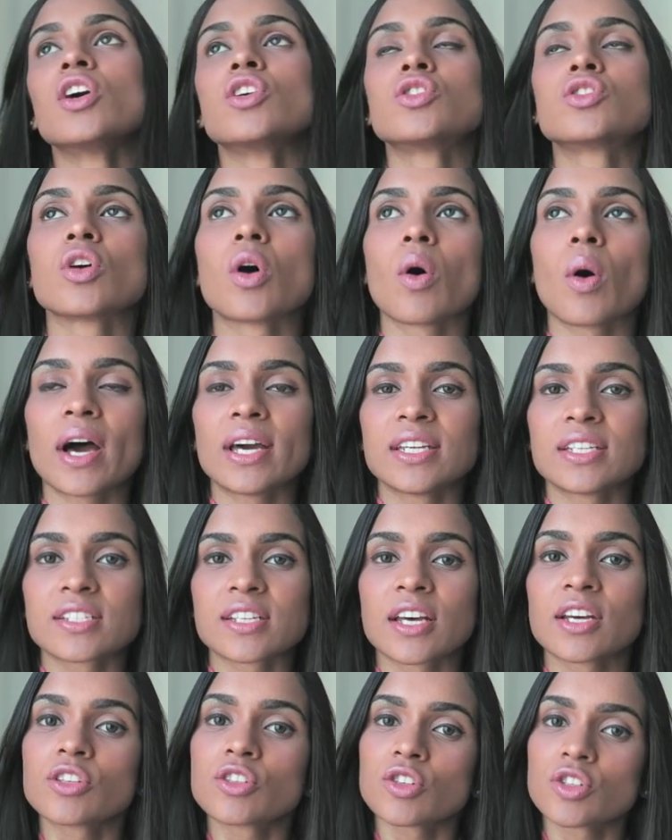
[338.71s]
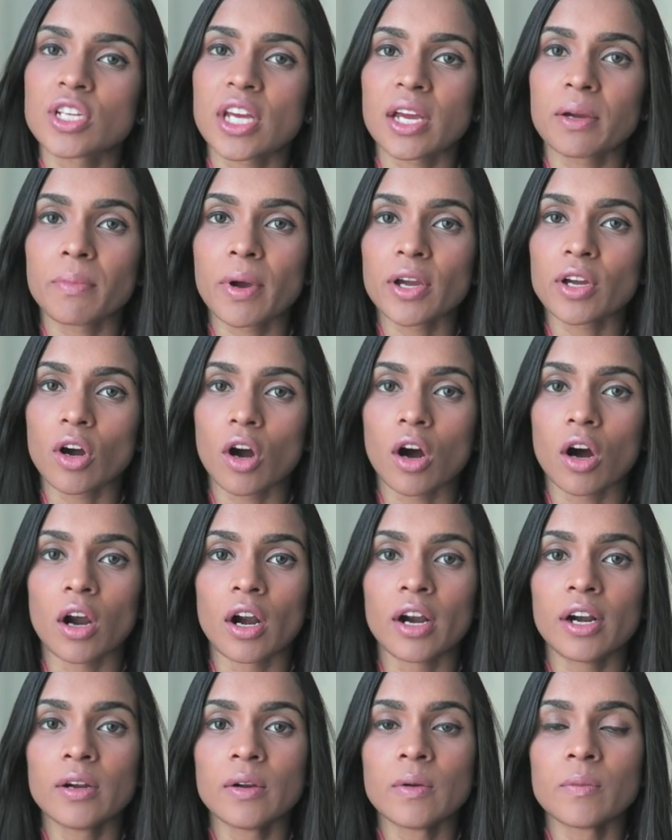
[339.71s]
So I decided to take my
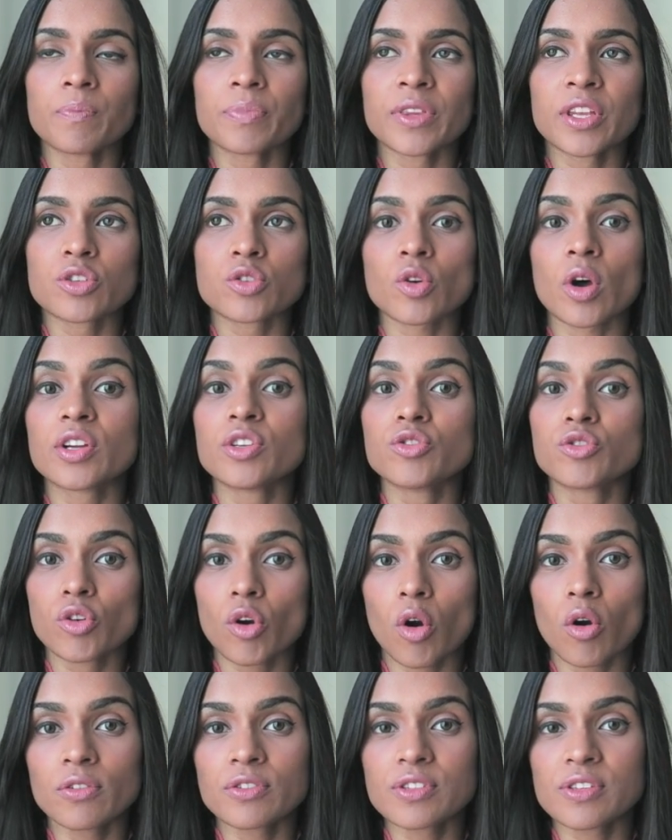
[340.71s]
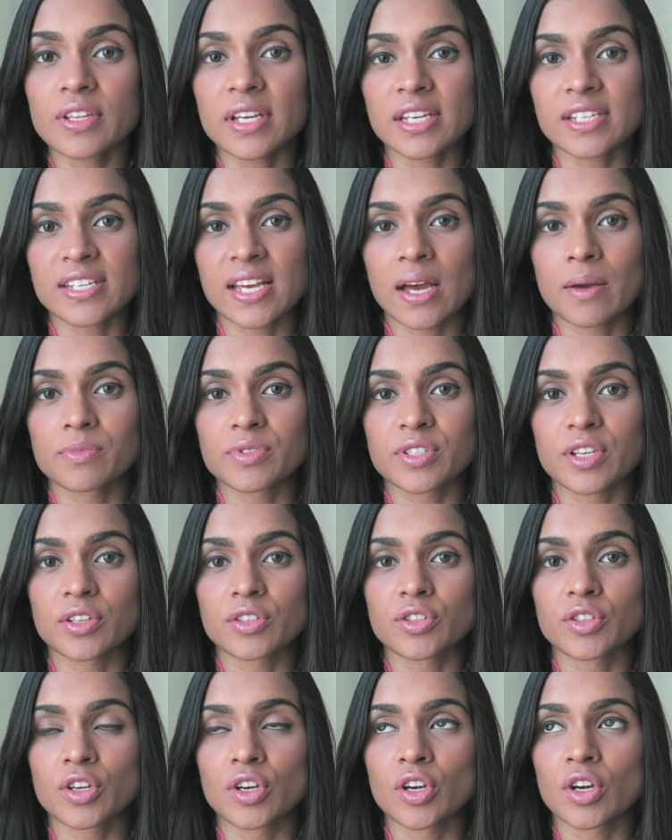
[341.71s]
car. So I drove to the exam
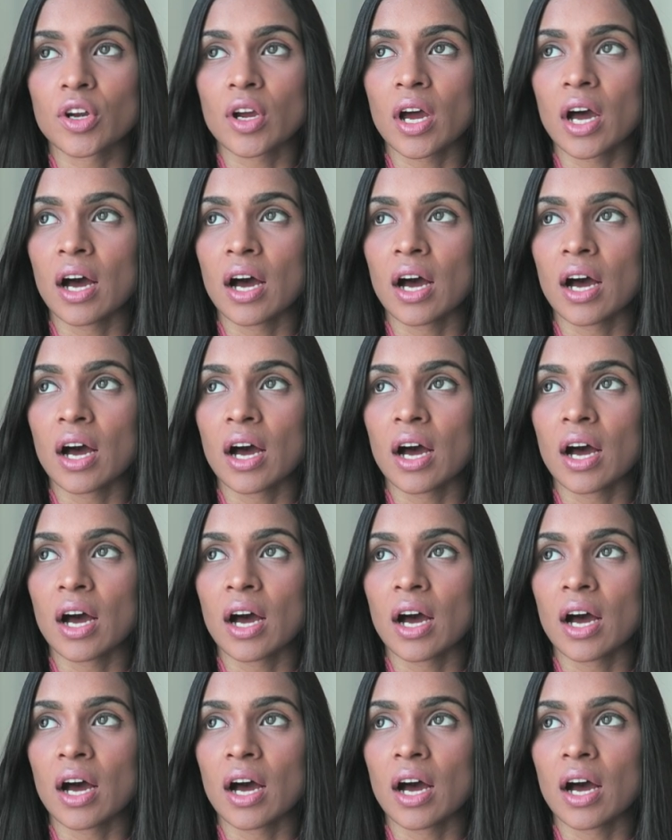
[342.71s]
center.